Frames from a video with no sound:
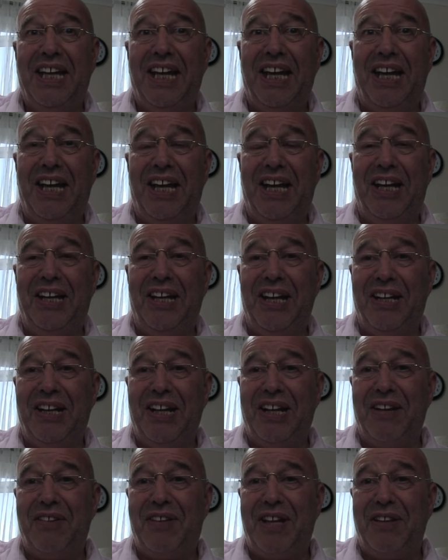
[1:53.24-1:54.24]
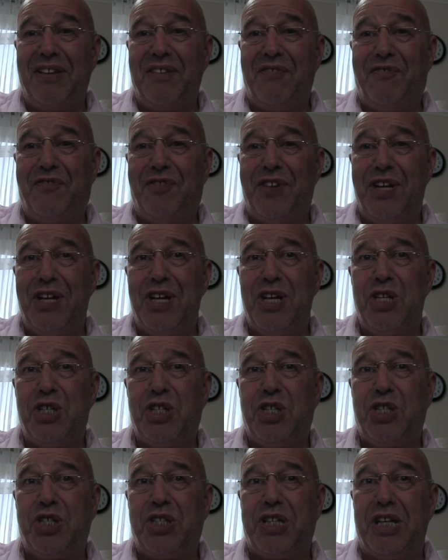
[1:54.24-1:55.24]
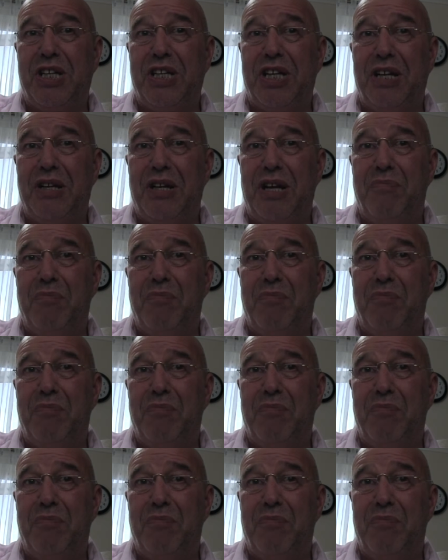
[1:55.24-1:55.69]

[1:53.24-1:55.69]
Uh, and, and, and, I think the first and, and,